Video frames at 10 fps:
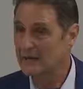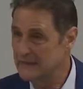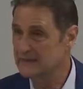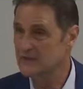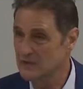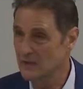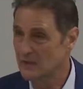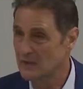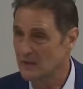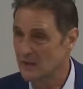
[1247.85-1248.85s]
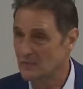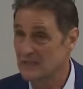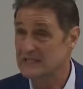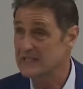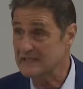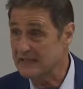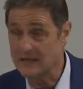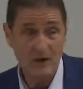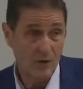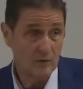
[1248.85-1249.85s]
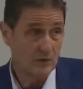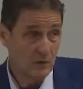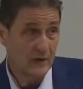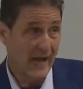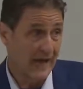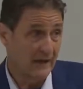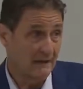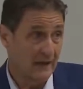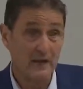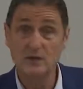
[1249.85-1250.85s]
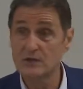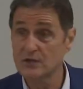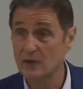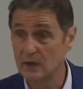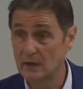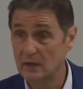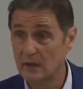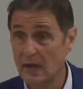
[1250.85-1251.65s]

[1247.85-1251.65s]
I think they should. But since they don't, you can, and you should.